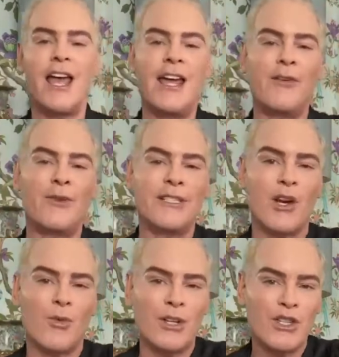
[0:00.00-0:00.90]
It was the
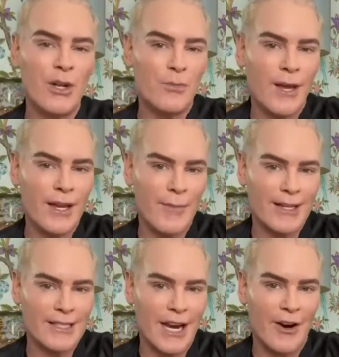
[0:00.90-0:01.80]
original pink
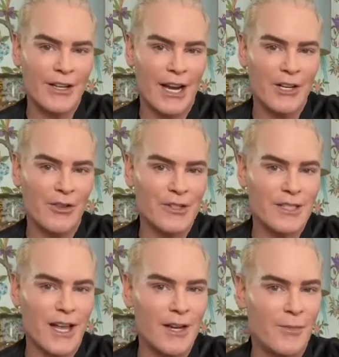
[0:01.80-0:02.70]
mascara, and I know there's
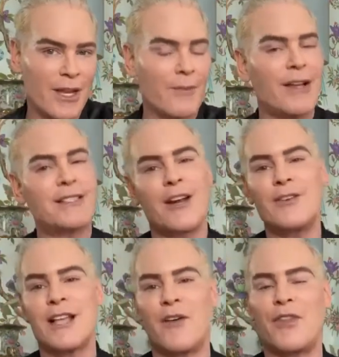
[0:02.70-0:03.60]
a lot of pink
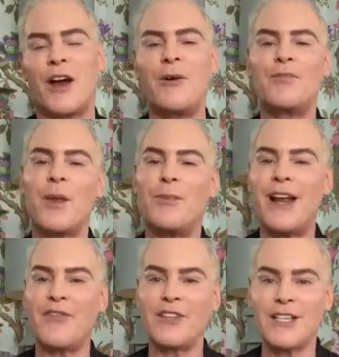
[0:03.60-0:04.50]
mascaras out there, but
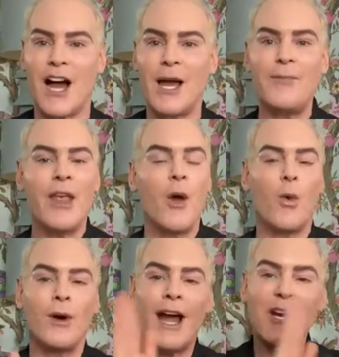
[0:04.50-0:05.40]
at the time
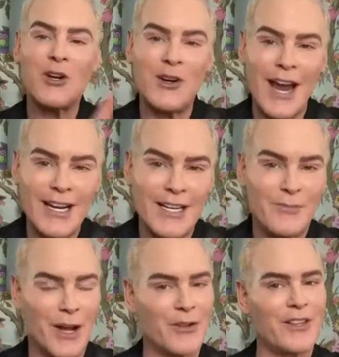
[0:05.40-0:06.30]
when I created
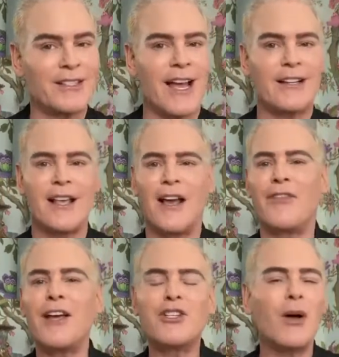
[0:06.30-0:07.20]
Better Than Sex,
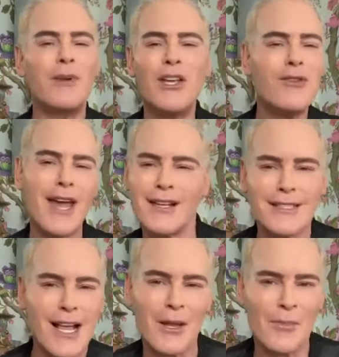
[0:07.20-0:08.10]
they told me, you can't
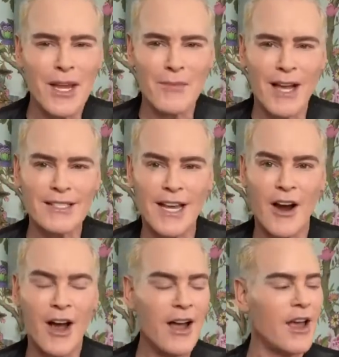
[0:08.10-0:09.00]
sell a pink
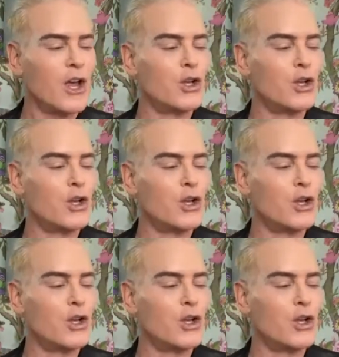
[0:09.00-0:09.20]
mascara.